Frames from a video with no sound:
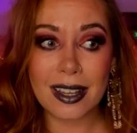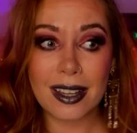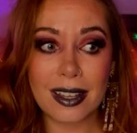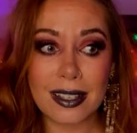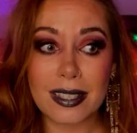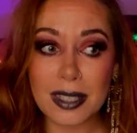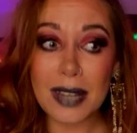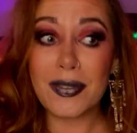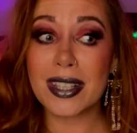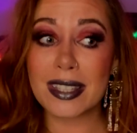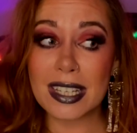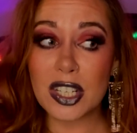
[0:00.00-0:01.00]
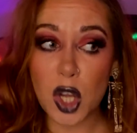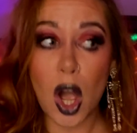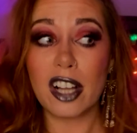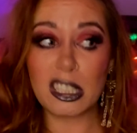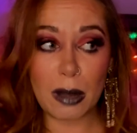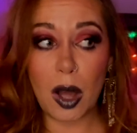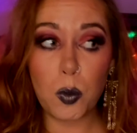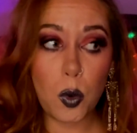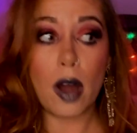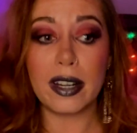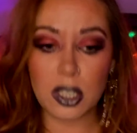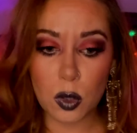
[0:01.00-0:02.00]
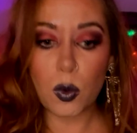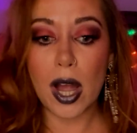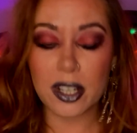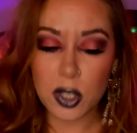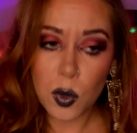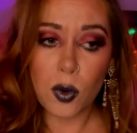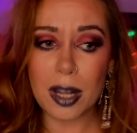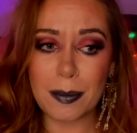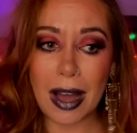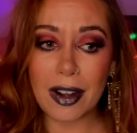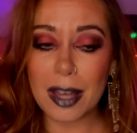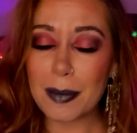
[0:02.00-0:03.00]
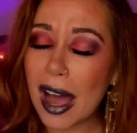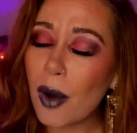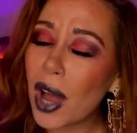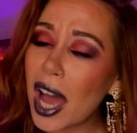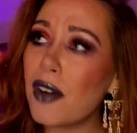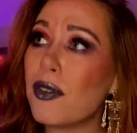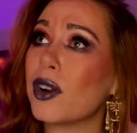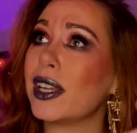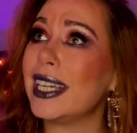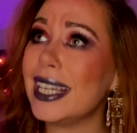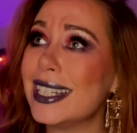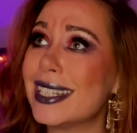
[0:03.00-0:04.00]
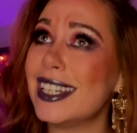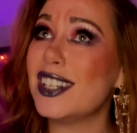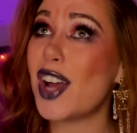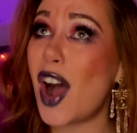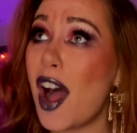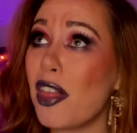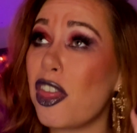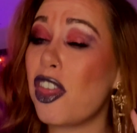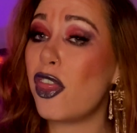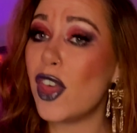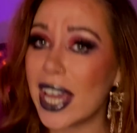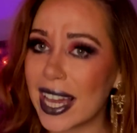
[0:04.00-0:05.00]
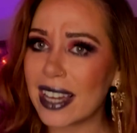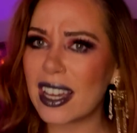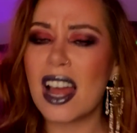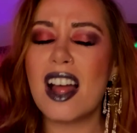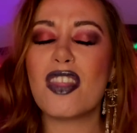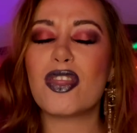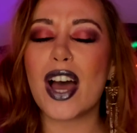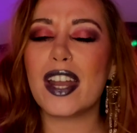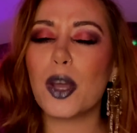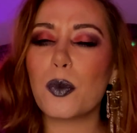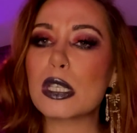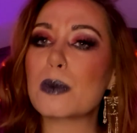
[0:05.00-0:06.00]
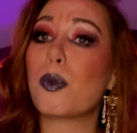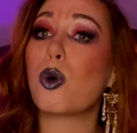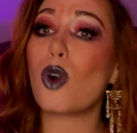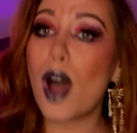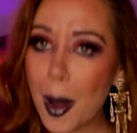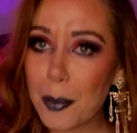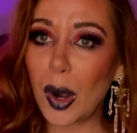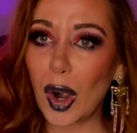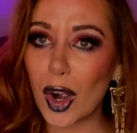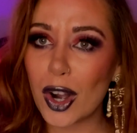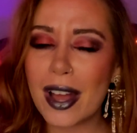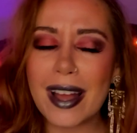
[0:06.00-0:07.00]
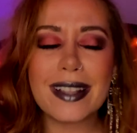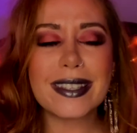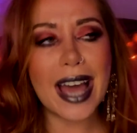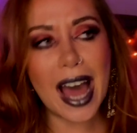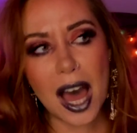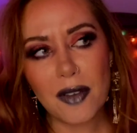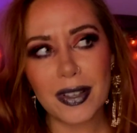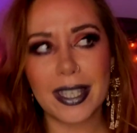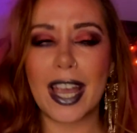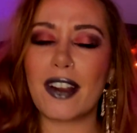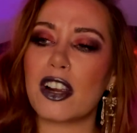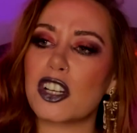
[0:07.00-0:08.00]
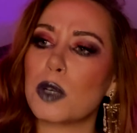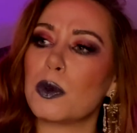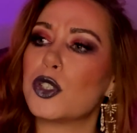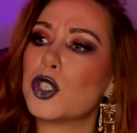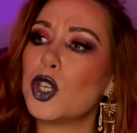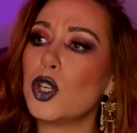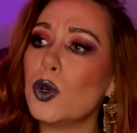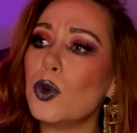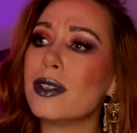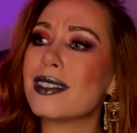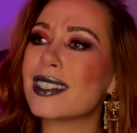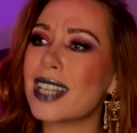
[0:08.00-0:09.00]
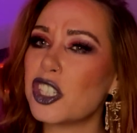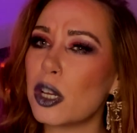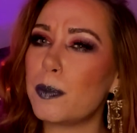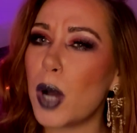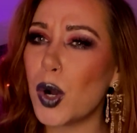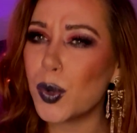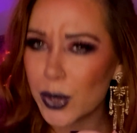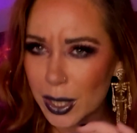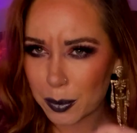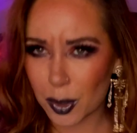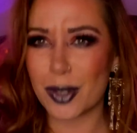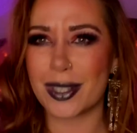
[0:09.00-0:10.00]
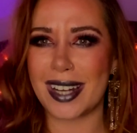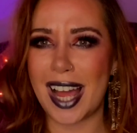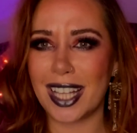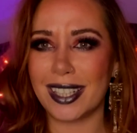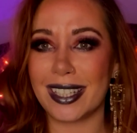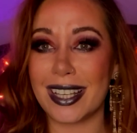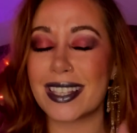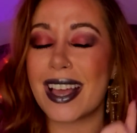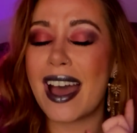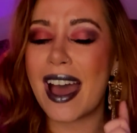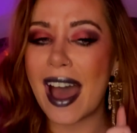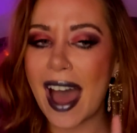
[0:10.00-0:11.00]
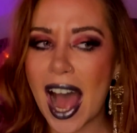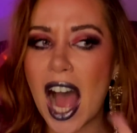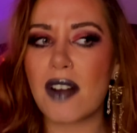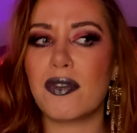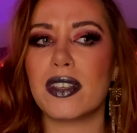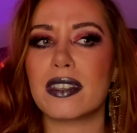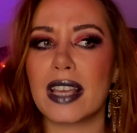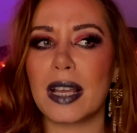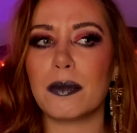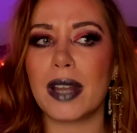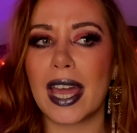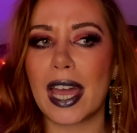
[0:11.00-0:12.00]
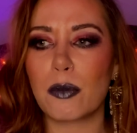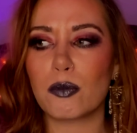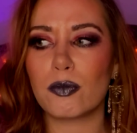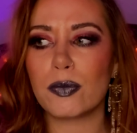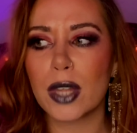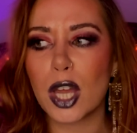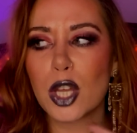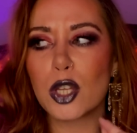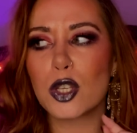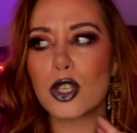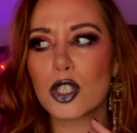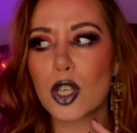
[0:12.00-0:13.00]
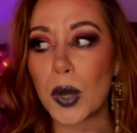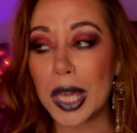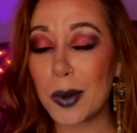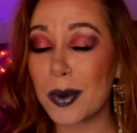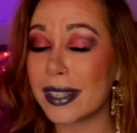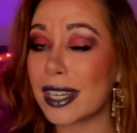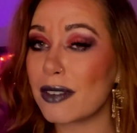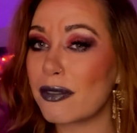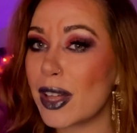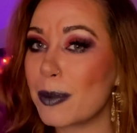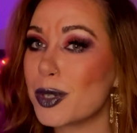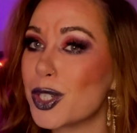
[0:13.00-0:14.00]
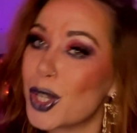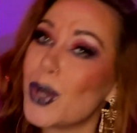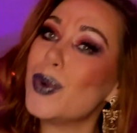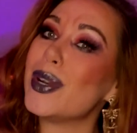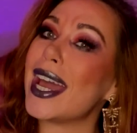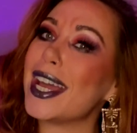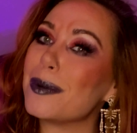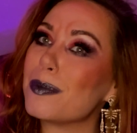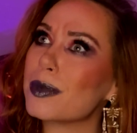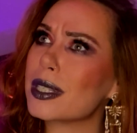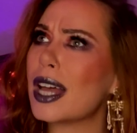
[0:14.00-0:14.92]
Stevenson talked about wanting to write a story about him. However, he did not think that it was proper to have a character with two such opposing personalities have the same name. So he would give them two names.